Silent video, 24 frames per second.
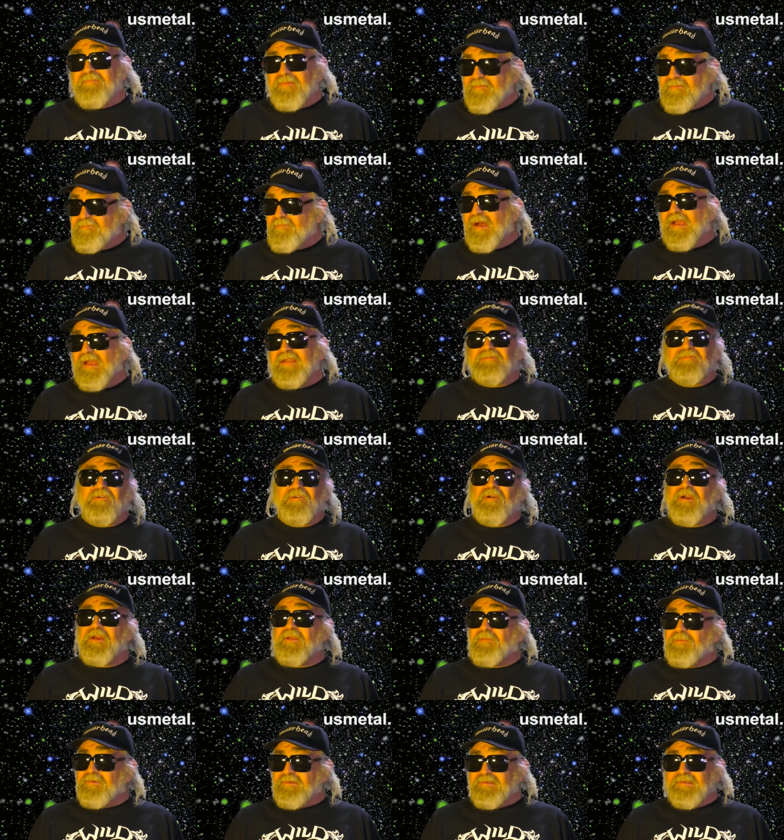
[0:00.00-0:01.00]
But Mike
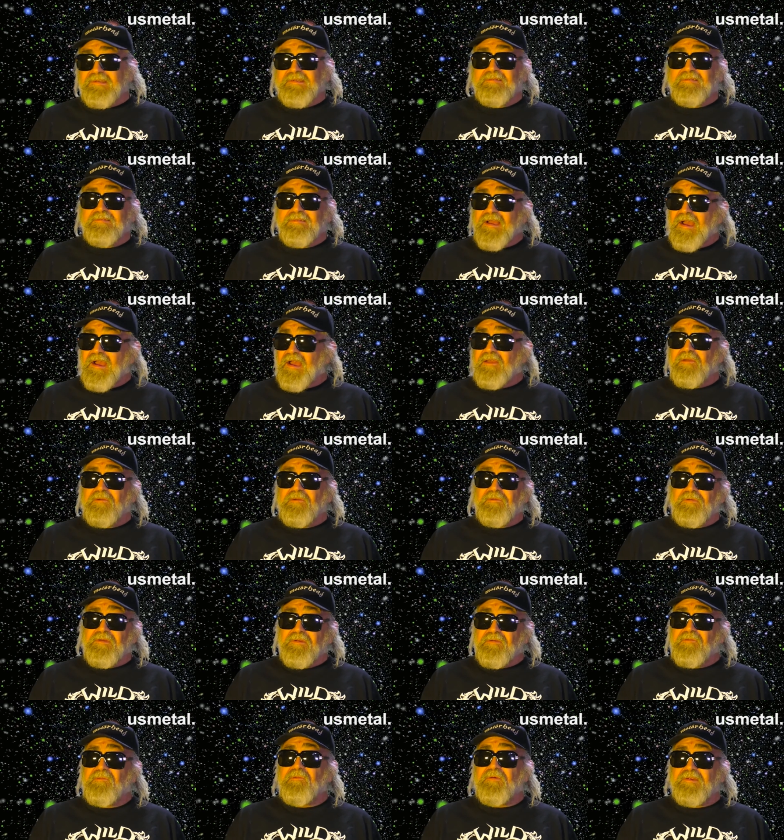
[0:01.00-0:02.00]
Varney was the guy
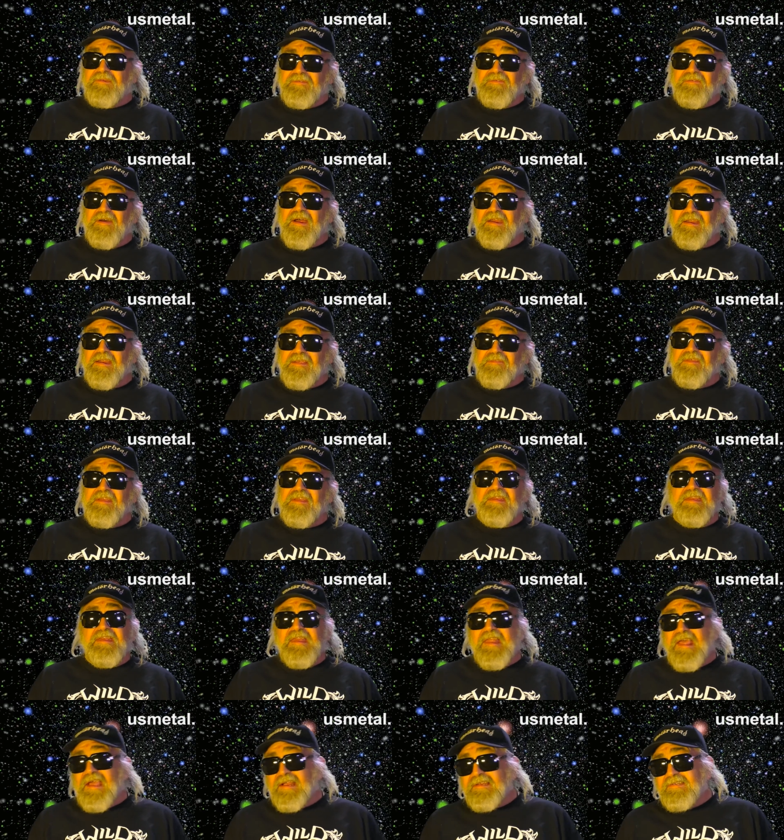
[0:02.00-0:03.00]
who was finding the
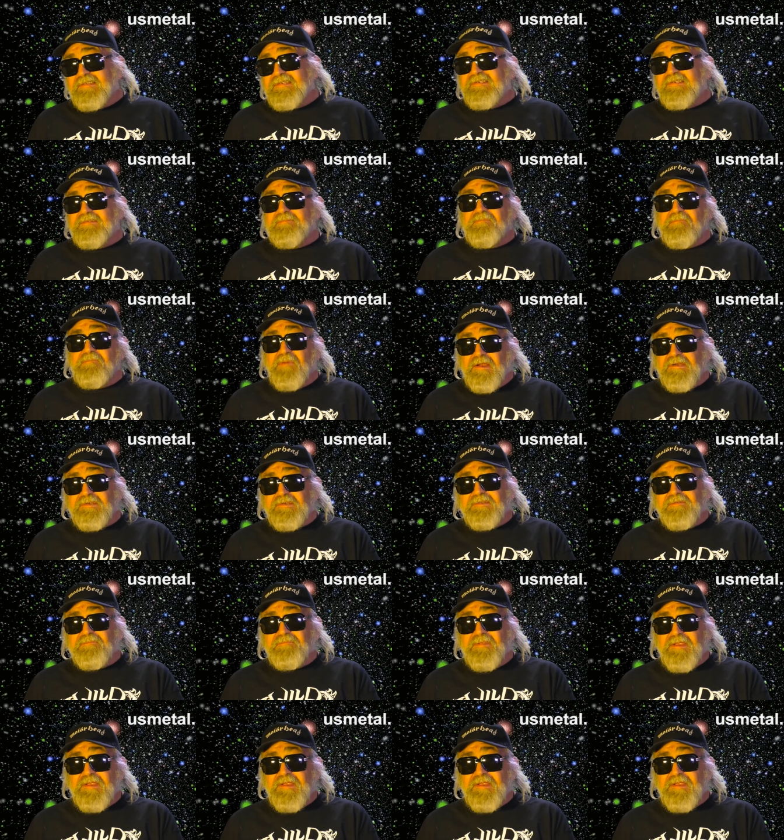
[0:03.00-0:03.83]
next bunch of